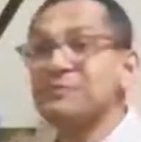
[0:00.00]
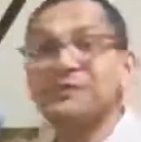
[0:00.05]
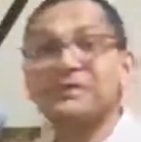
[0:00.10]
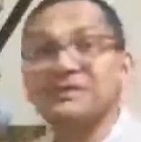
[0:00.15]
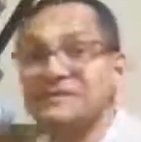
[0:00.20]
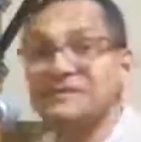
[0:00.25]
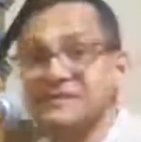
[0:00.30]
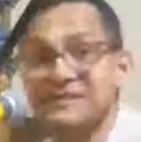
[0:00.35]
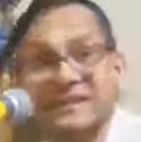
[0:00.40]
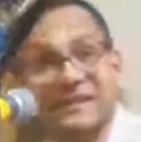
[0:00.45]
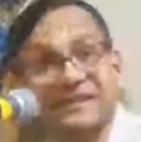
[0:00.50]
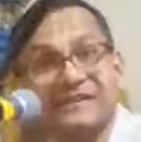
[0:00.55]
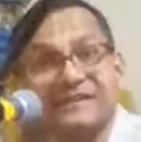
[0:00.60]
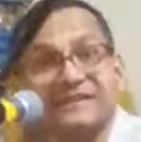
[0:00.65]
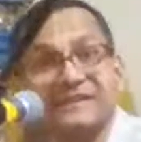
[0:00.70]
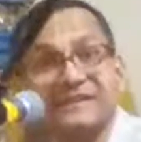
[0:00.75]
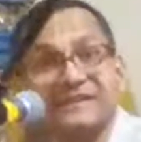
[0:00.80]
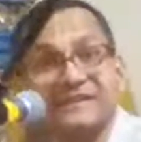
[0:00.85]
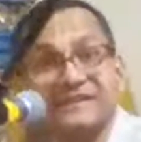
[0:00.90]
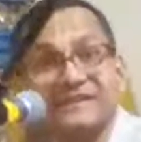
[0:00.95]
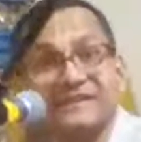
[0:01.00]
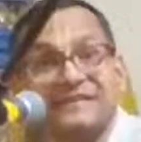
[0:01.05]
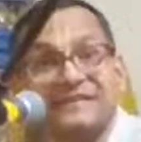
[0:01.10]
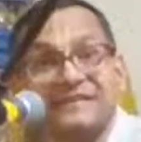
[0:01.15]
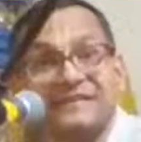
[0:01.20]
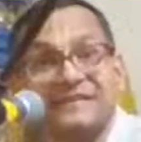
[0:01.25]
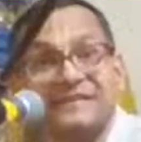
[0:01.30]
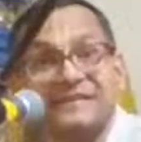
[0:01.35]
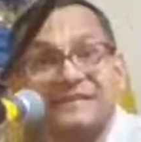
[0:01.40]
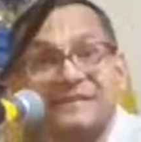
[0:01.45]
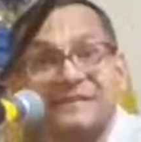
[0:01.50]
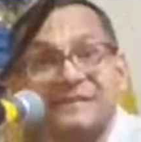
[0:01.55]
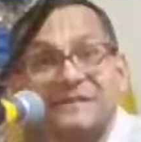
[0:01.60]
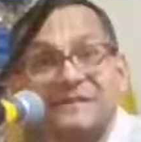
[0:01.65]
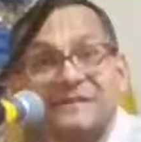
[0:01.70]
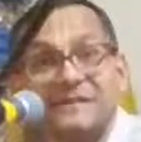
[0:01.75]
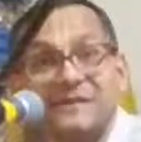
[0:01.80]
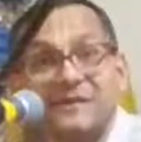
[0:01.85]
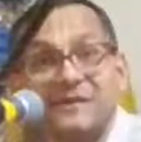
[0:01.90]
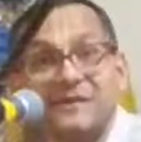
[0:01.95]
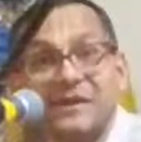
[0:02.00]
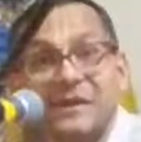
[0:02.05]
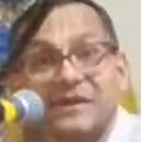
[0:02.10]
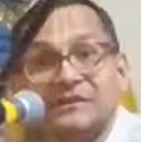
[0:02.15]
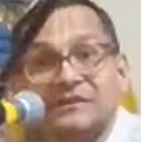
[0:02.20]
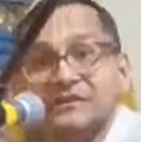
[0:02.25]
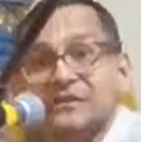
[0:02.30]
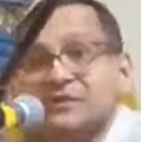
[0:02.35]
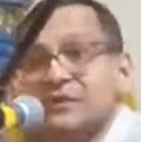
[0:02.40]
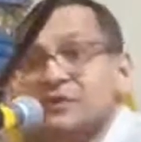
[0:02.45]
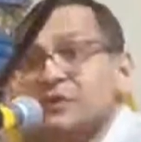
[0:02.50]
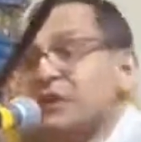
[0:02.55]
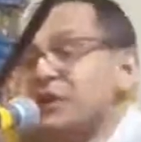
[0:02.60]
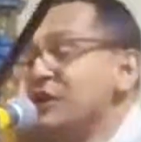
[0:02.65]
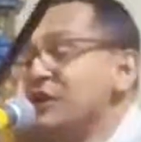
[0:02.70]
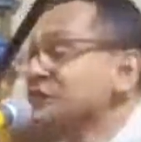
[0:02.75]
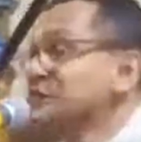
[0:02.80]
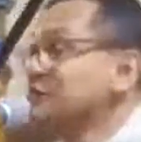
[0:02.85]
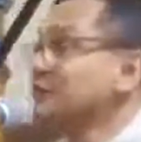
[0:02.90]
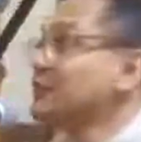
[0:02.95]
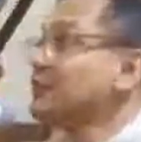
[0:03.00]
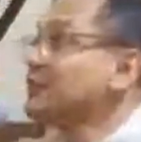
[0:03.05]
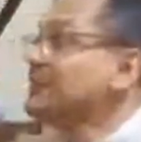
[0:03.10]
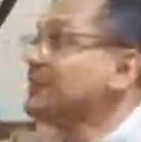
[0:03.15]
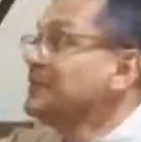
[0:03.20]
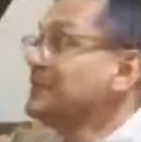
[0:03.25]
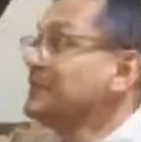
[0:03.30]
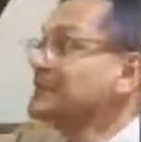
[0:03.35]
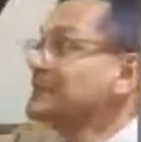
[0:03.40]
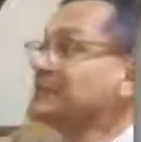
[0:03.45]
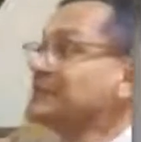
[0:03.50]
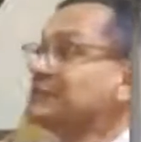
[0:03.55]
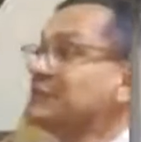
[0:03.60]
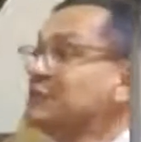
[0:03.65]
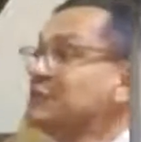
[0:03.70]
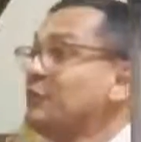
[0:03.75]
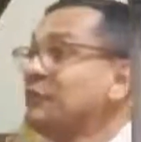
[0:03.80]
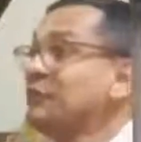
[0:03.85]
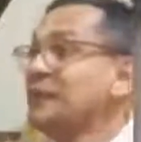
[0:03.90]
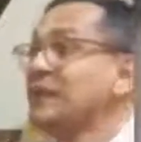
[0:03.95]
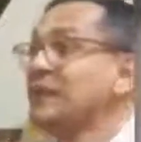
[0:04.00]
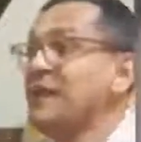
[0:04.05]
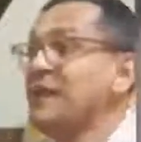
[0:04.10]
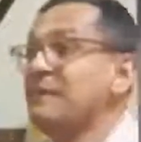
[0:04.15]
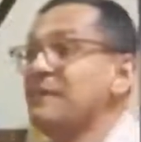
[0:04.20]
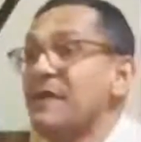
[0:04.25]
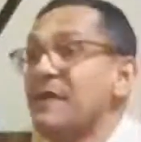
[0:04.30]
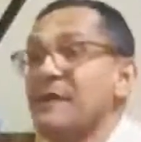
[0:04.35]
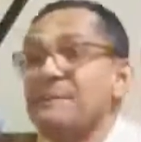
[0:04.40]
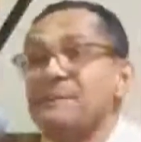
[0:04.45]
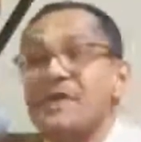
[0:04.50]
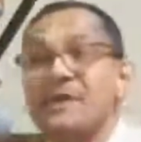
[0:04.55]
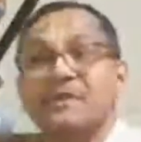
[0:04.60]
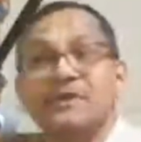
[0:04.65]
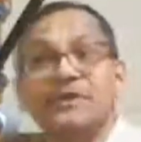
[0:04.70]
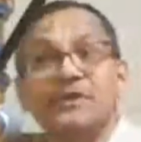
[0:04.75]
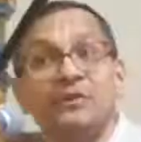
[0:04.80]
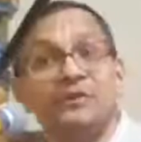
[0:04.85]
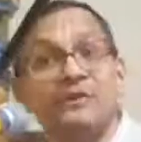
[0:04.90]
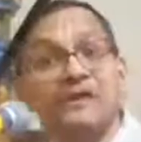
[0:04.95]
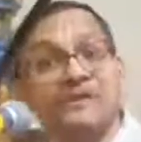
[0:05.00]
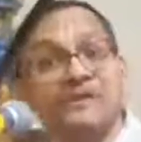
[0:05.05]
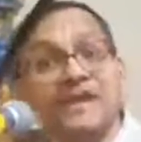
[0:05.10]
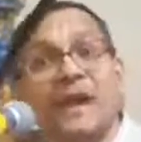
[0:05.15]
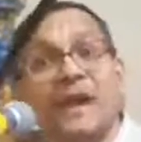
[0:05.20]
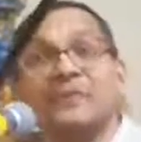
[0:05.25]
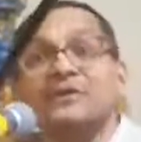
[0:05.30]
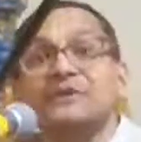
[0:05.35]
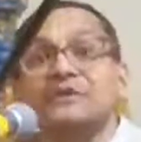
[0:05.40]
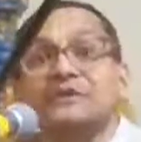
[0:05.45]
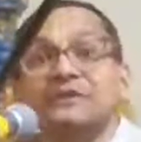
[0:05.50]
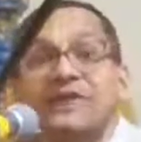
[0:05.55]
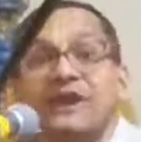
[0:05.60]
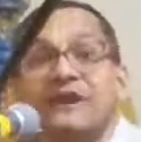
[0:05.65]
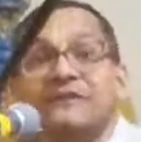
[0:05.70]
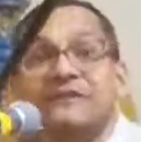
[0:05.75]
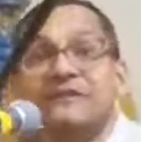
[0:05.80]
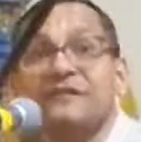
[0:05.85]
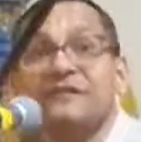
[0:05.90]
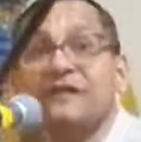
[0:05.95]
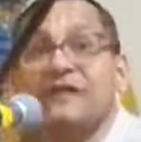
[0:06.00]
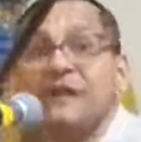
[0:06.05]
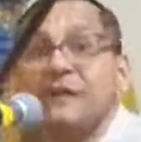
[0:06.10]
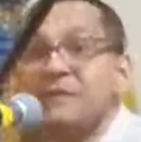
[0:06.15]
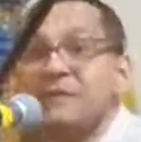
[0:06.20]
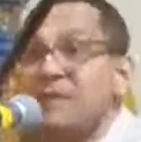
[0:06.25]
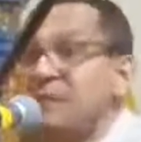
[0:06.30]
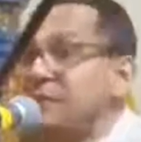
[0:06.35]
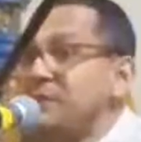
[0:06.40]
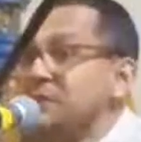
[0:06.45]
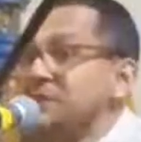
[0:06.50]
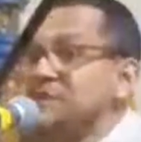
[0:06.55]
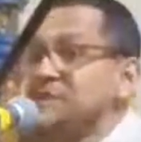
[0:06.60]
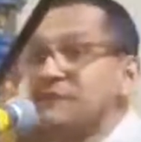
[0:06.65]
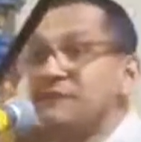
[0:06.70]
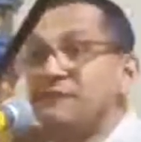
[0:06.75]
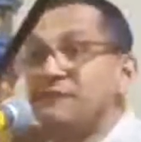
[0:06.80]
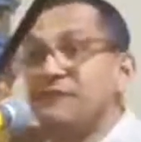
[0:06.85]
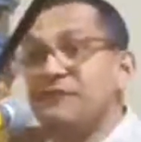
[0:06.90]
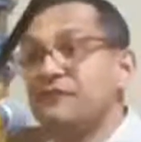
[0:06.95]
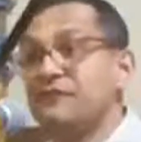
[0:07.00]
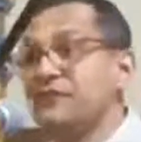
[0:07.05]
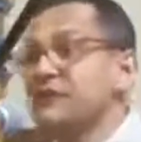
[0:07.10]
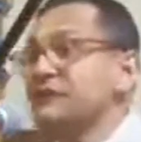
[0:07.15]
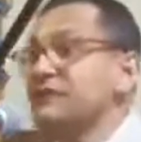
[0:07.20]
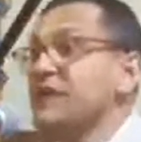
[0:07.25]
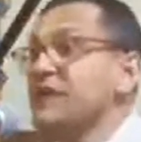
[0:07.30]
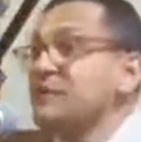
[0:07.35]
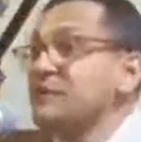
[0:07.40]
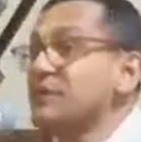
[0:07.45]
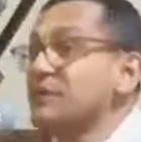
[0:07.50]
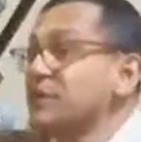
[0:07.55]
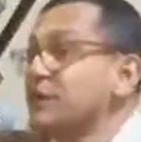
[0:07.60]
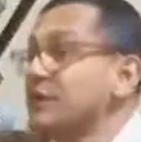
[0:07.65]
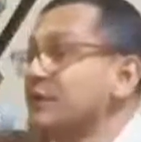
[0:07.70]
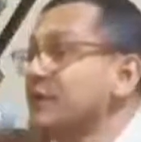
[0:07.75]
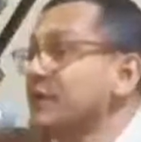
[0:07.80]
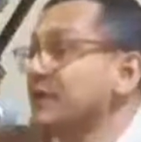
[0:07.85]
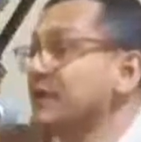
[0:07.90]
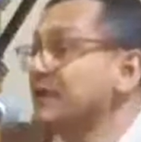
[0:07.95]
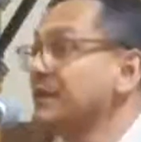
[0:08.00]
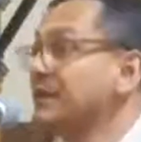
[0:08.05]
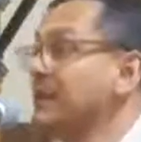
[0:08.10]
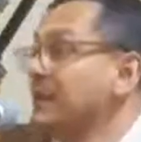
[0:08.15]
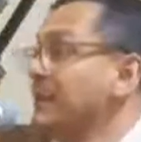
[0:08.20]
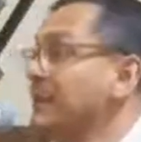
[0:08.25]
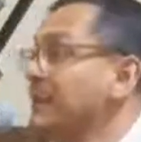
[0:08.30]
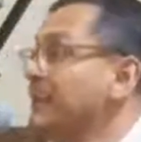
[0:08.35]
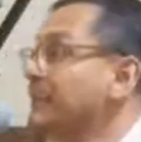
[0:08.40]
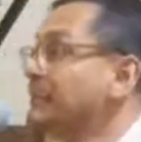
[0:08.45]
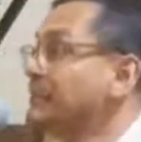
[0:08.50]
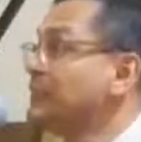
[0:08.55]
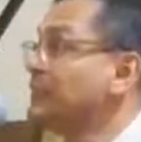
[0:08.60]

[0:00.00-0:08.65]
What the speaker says: to be listening. Right? So they're going to be listening to the holy name. Maybe the only time in their life, maybe it's the 50th time they're hearing it, but the